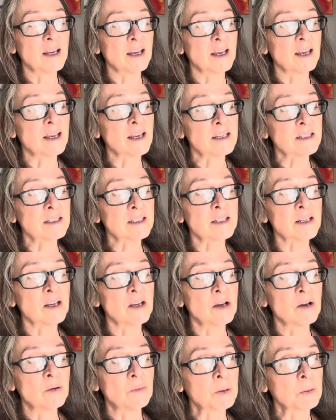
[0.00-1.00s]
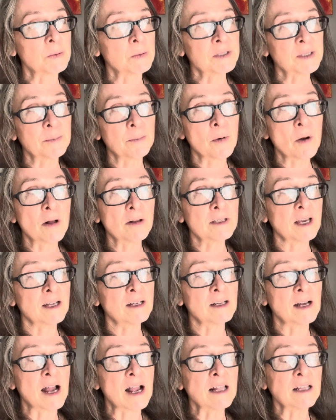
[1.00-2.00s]
And we went to Bald Head
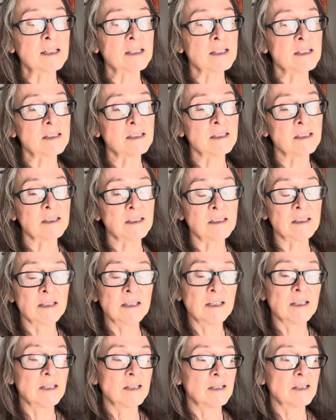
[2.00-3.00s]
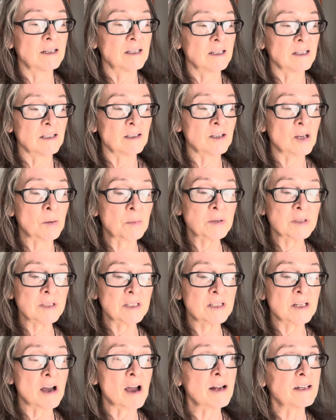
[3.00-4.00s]
Island, and he almost
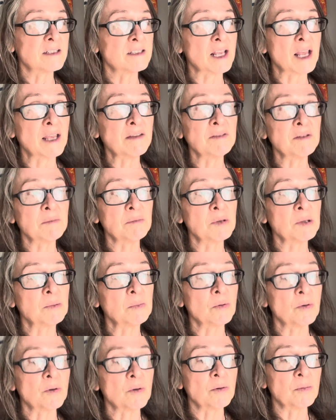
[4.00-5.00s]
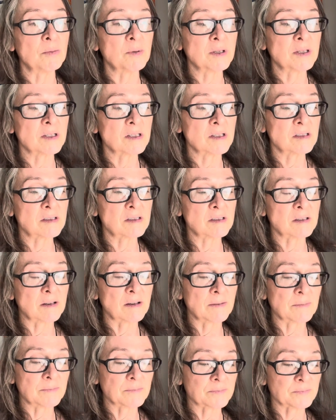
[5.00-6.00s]
died saving people because
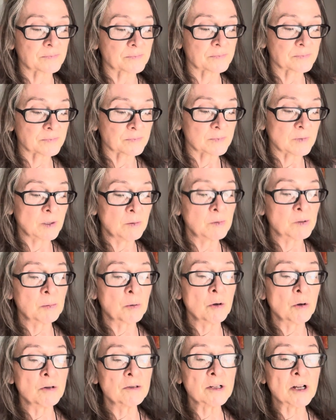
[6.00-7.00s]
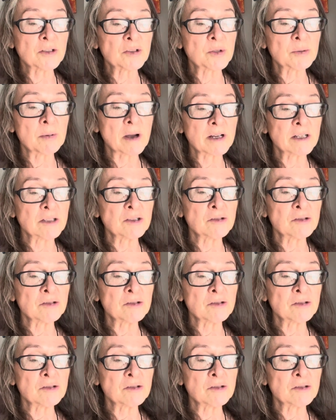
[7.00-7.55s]
he was pulled under by a